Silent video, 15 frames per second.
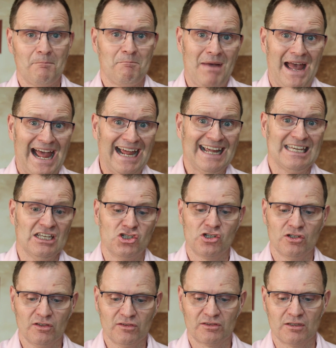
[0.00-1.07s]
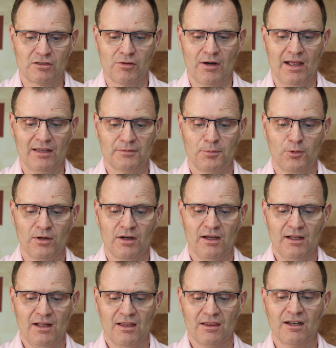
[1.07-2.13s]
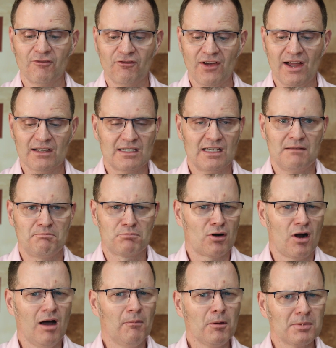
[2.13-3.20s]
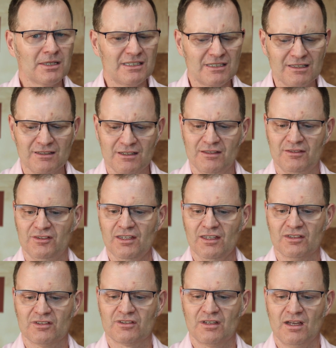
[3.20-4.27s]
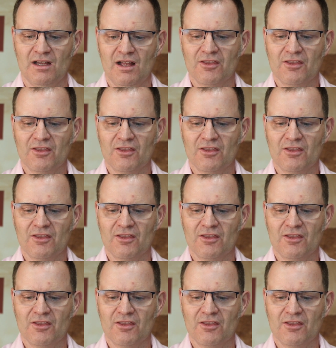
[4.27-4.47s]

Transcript: packages to transport, that in fact he probably didn't exist,